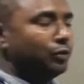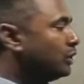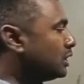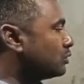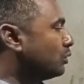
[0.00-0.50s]

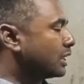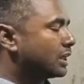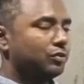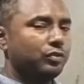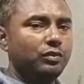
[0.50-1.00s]
in which
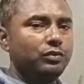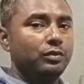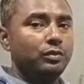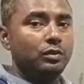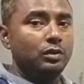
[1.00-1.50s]
what type
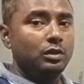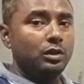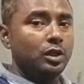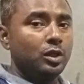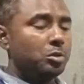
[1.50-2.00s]
of
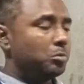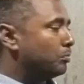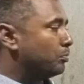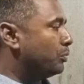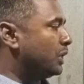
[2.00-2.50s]

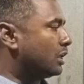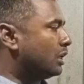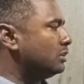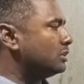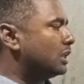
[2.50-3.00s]

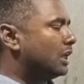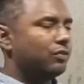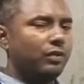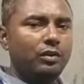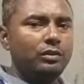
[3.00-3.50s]
patterns
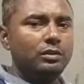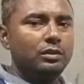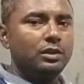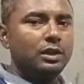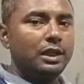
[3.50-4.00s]
are
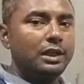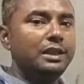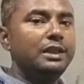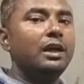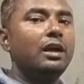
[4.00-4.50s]
found?
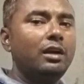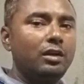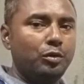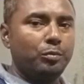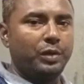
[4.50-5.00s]

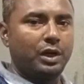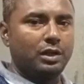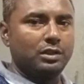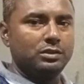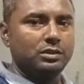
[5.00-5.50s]
Linear
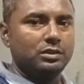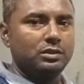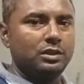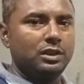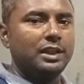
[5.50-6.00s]
patterns.
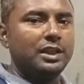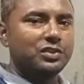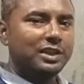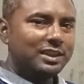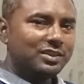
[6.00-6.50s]

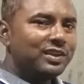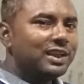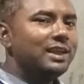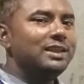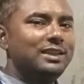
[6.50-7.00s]
That's why it is
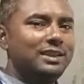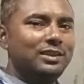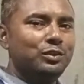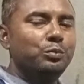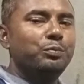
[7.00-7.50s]
very
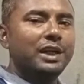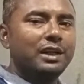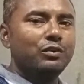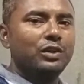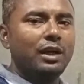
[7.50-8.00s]
easy to
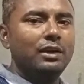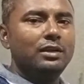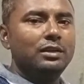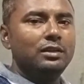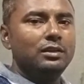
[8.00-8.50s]
break down
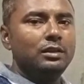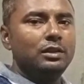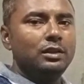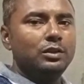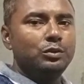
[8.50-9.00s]
the
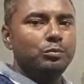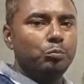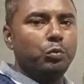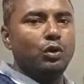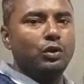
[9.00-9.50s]

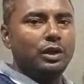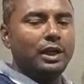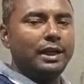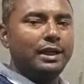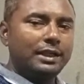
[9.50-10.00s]

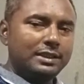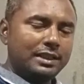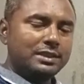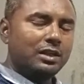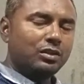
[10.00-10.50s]
bond, and
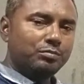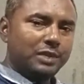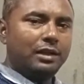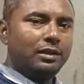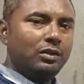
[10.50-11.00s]
as a result
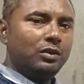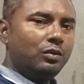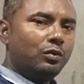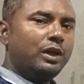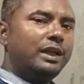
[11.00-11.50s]
of
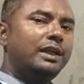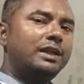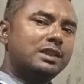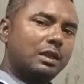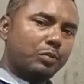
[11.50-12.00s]
that, when
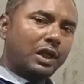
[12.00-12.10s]
heat is